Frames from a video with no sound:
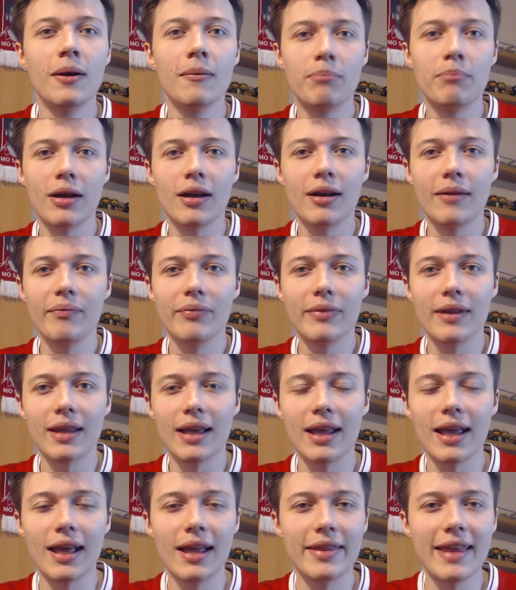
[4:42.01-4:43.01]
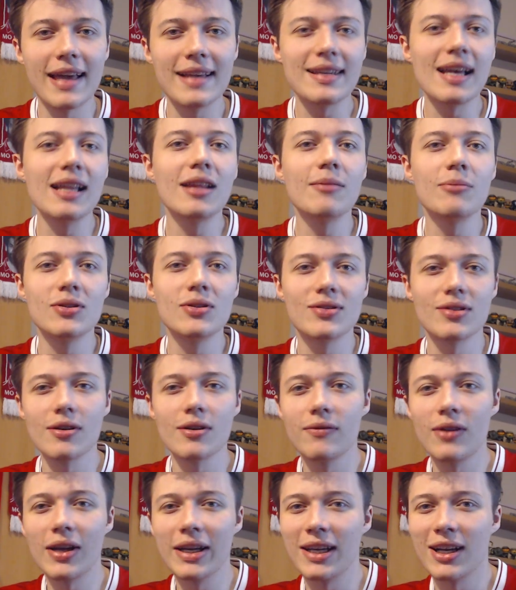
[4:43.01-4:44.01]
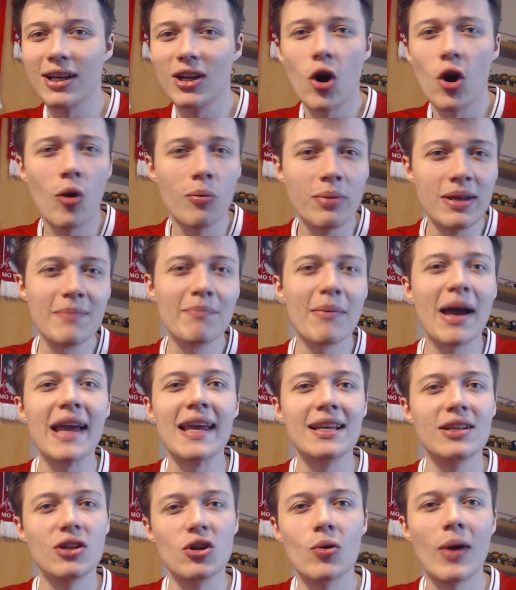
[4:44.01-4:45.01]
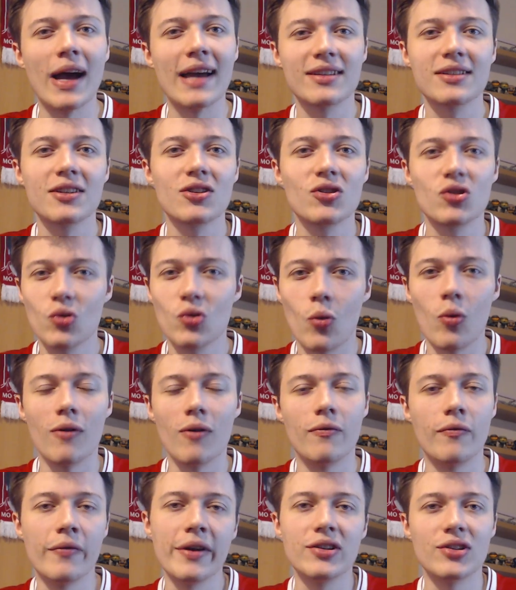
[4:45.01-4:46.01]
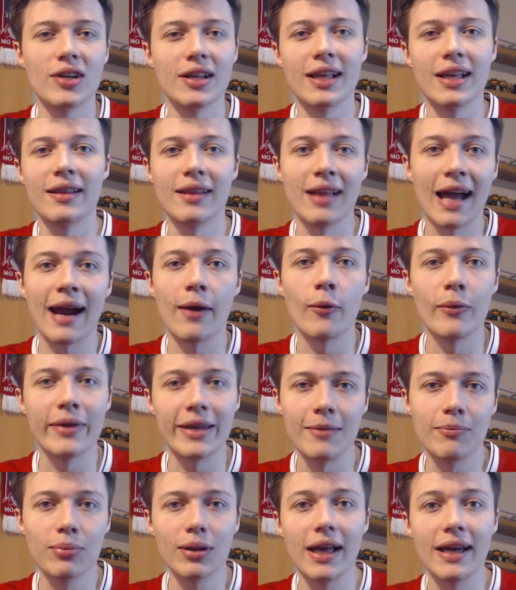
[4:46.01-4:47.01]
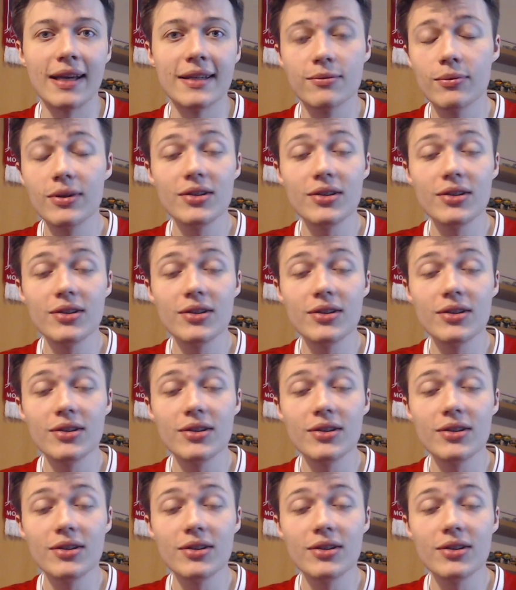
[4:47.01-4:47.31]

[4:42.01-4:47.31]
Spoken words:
but there's elements of like a Kobbie Mainoo-esque sort of vision in how he plays,